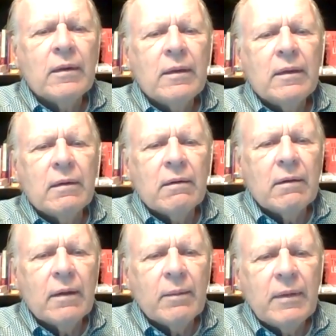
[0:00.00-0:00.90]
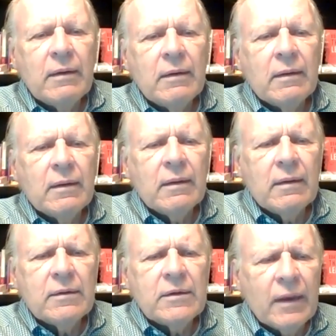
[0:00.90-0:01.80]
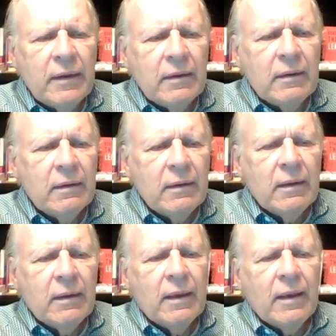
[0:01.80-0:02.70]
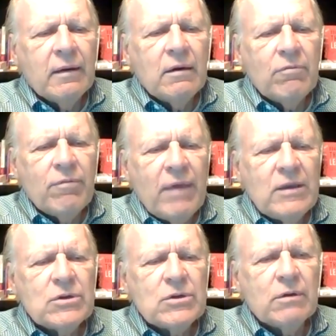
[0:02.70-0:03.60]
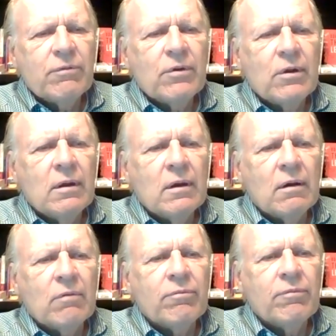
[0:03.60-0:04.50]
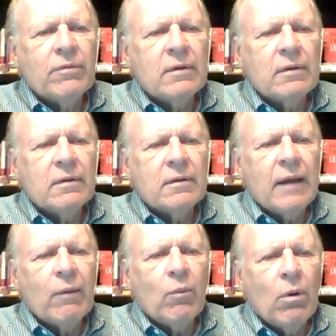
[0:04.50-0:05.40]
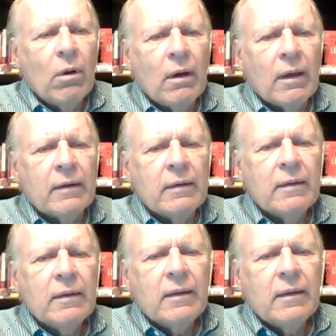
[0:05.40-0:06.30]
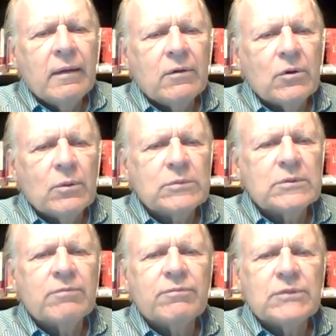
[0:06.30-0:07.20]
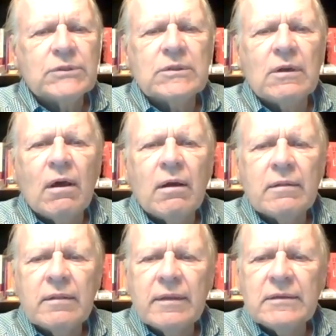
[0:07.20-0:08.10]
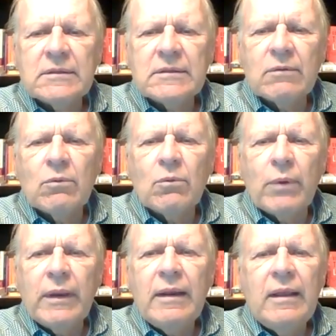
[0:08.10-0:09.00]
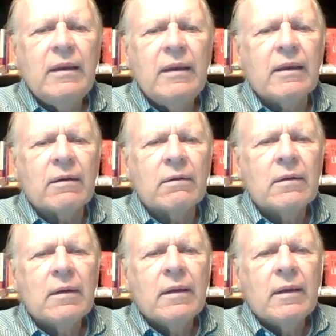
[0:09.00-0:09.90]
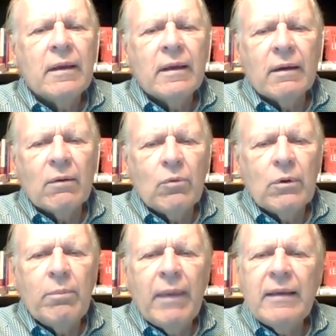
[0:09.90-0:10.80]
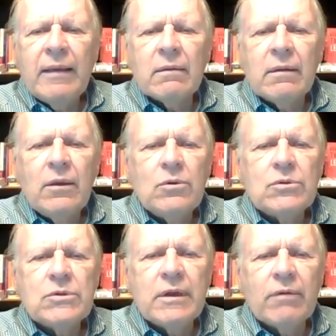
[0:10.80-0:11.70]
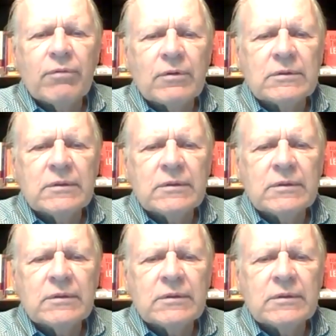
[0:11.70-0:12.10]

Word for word: You know, I mean, China and an invasion of of Taiwan in terms of just a lot of things that we need here uh, would make a huge difference.